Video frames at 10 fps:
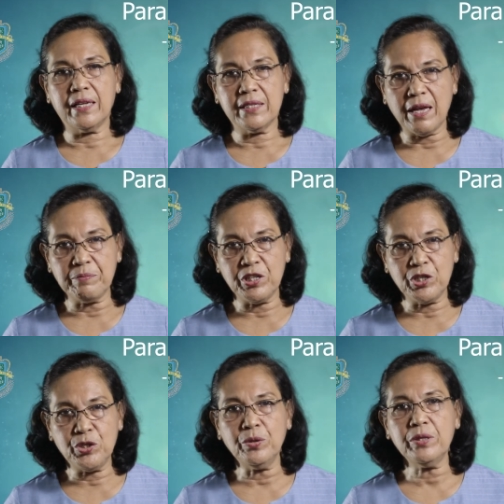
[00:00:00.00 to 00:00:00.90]

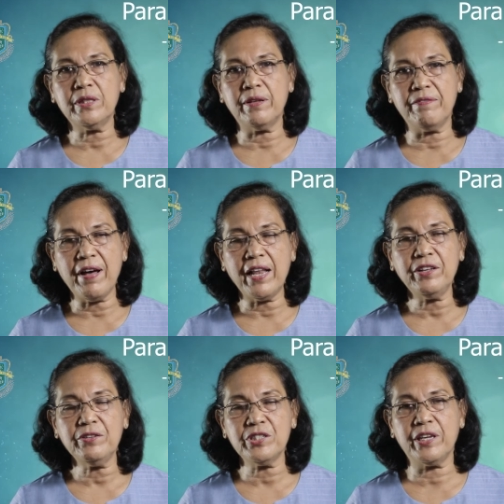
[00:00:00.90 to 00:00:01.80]
substitute the
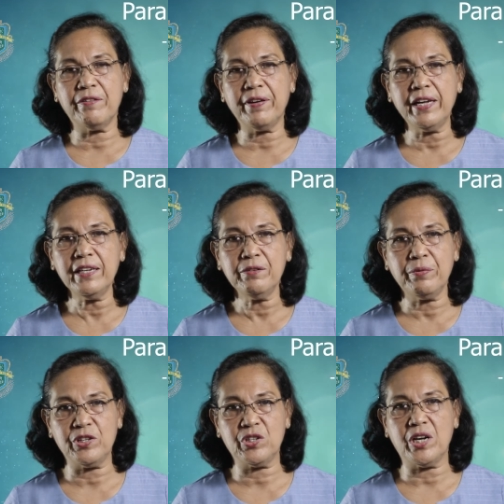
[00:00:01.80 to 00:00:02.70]
values given
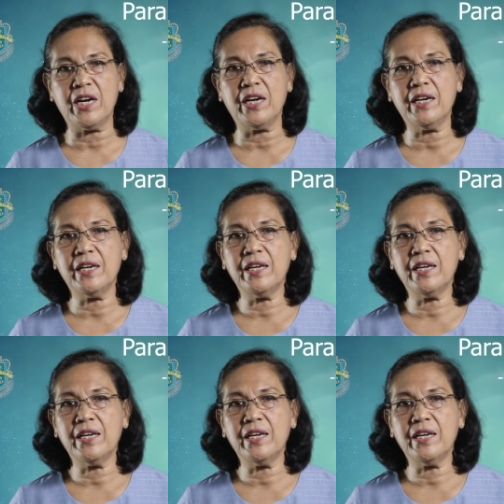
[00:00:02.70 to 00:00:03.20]
which are